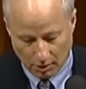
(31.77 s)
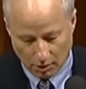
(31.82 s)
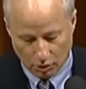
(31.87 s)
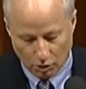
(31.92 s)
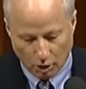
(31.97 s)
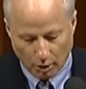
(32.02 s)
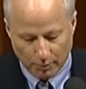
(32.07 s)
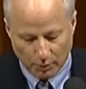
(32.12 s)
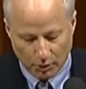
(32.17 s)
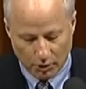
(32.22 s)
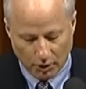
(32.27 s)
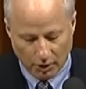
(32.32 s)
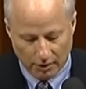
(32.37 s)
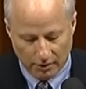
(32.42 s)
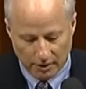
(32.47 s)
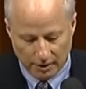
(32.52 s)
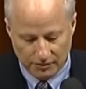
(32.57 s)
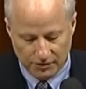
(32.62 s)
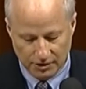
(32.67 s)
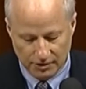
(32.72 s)
Corporal
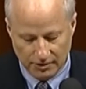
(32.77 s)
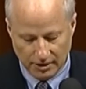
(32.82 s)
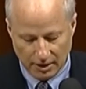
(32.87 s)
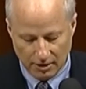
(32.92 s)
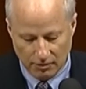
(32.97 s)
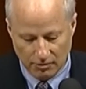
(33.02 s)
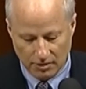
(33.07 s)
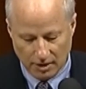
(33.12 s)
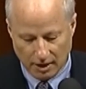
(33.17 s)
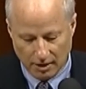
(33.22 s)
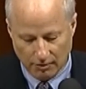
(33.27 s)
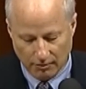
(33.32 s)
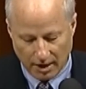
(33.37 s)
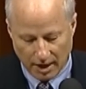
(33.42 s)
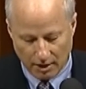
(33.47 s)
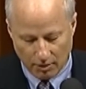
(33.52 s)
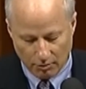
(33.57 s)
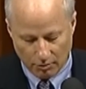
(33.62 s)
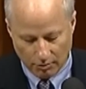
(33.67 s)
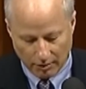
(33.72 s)
Kirton of Centennial,
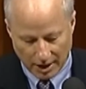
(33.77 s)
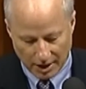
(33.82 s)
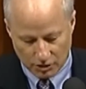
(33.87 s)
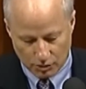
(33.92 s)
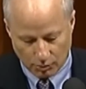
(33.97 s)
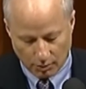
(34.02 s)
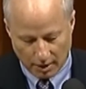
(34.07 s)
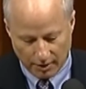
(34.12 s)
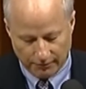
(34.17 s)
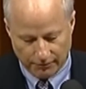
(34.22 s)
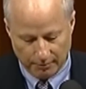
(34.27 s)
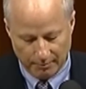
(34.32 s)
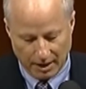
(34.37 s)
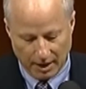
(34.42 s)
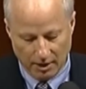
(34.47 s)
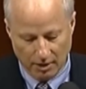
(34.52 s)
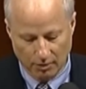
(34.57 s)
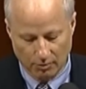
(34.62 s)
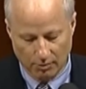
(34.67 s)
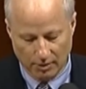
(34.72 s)
Colorado, graduated from
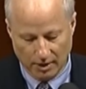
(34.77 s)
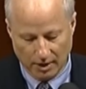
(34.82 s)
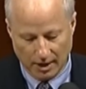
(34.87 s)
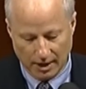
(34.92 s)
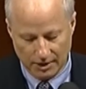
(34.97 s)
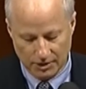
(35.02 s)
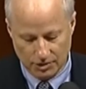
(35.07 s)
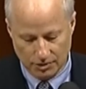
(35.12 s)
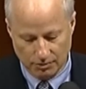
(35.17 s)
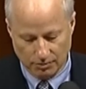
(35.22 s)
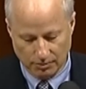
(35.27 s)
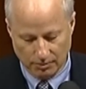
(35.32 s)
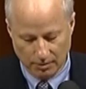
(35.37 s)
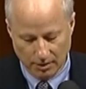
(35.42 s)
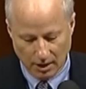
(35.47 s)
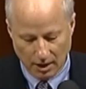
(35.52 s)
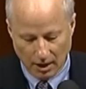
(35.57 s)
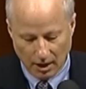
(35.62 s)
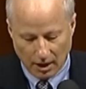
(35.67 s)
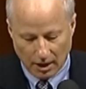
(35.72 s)
Englewood High School
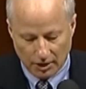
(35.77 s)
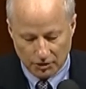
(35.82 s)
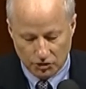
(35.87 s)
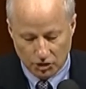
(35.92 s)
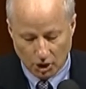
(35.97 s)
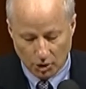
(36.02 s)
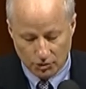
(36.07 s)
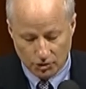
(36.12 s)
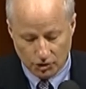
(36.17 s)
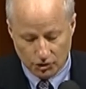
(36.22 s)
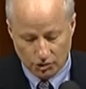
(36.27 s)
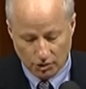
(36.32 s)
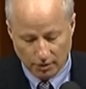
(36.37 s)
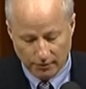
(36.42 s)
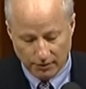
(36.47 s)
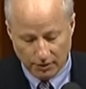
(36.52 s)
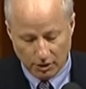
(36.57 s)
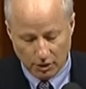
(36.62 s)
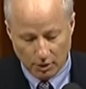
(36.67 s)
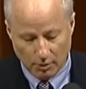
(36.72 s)
and chose to
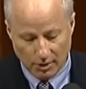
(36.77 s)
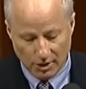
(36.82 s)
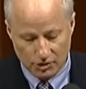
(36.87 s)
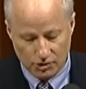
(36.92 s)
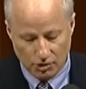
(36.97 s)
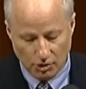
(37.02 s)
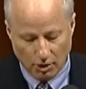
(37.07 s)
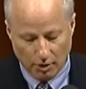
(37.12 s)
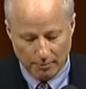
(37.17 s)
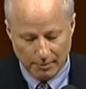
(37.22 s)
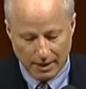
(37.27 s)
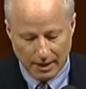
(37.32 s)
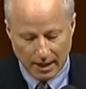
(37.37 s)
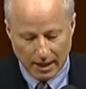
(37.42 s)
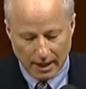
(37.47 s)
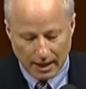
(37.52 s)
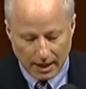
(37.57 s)
serve in the U.S. Army.